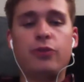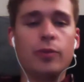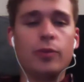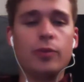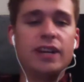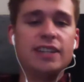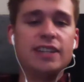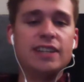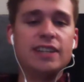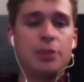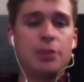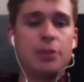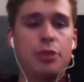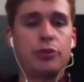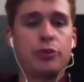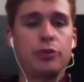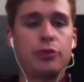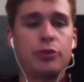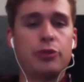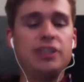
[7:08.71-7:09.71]
minutes and
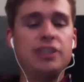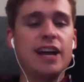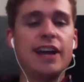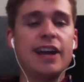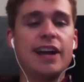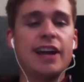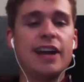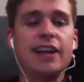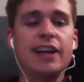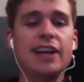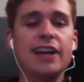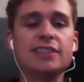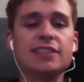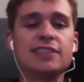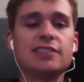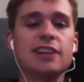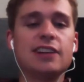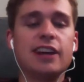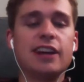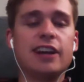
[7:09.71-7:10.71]
3 seconds
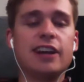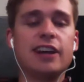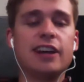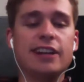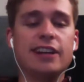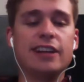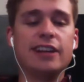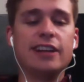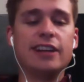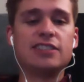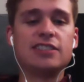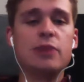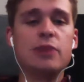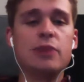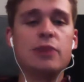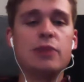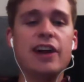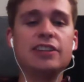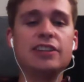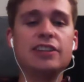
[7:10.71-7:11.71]
against the
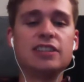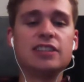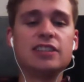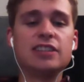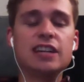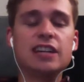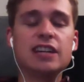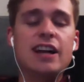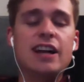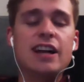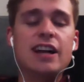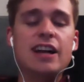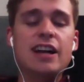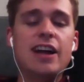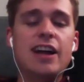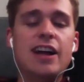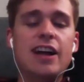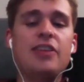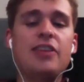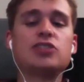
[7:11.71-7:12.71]
Bears, and
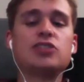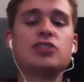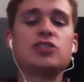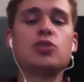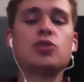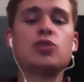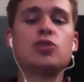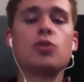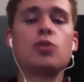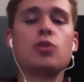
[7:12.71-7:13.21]
they scored